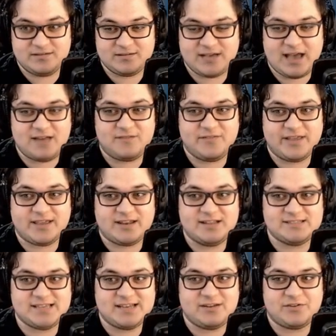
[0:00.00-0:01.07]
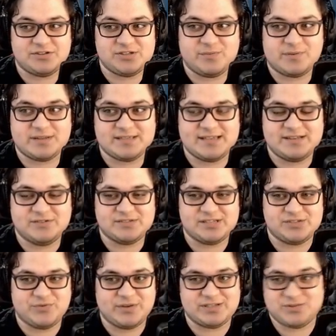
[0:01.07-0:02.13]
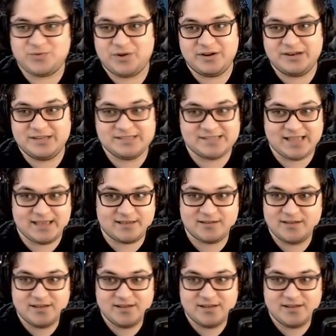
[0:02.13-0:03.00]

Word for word: kind of like a Nintendo to Super Nintendo situation where it is like,